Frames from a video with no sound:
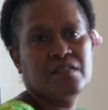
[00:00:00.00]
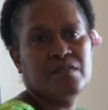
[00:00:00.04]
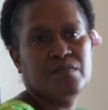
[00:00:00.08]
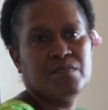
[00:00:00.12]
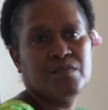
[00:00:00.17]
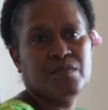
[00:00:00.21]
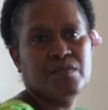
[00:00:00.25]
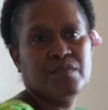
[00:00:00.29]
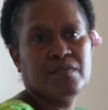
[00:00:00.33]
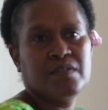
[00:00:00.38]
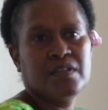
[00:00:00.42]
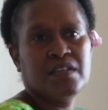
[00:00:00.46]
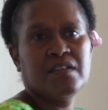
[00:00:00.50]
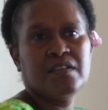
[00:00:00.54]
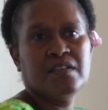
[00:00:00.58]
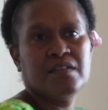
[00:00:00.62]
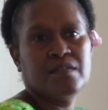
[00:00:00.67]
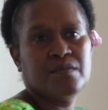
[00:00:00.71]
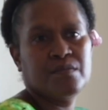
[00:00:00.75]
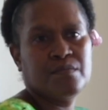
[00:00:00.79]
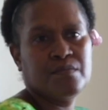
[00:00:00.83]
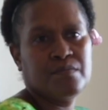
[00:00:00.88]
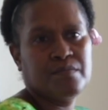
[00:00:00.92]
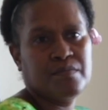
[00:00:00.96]
we help them to
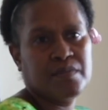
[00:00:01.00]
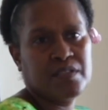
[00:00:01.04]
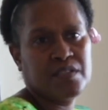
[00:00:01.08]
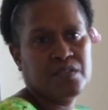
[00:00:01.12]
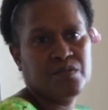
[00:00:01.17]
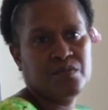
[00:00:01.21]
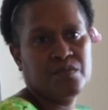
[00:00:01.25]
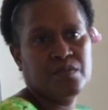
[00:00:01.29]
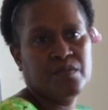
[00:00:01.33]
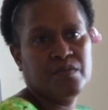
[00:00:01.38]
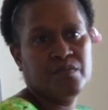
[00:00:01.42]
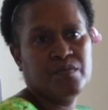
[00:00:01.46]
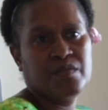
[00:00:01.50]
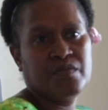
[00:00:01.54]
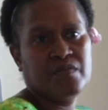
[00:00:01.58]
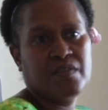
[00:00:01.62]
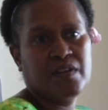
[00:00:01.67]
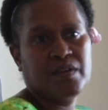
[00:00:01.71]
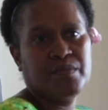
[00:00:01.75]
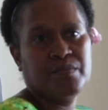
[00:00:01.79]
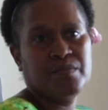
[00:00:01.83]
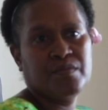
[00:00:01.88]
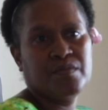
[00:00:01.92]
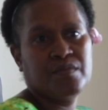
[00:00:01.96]
write scripts. We help
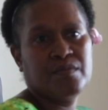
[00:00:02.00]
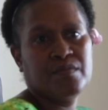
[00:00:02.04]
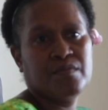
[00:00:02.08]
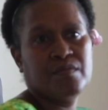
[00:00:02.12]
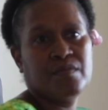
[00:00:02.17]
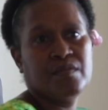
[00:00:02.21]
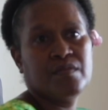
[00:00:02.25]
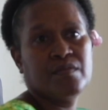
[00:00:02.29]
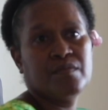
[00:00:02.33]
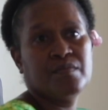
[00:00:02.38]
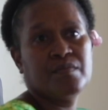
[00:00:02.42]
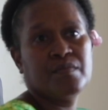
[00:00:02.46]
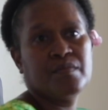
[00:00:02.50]
them to